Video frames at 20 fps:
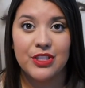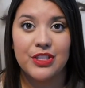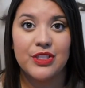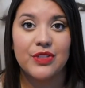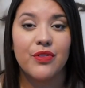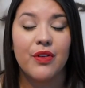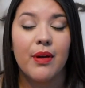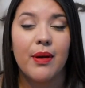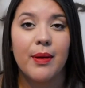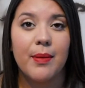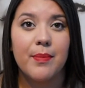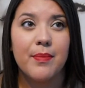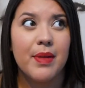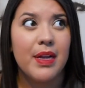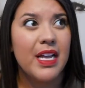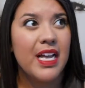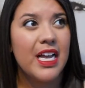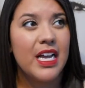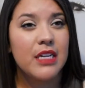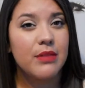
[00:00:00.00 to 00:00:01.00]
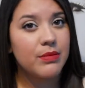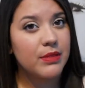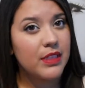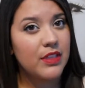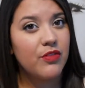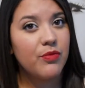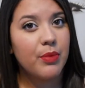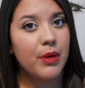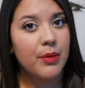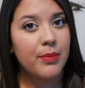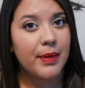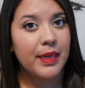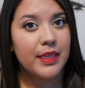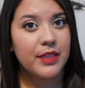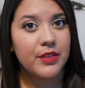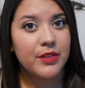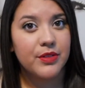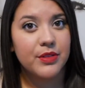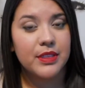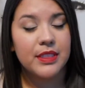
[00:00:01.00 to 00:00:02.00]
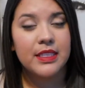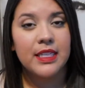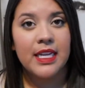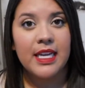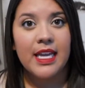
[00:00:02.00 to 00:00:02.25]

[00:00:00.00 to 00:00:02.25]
She's from, I believe, Barbados,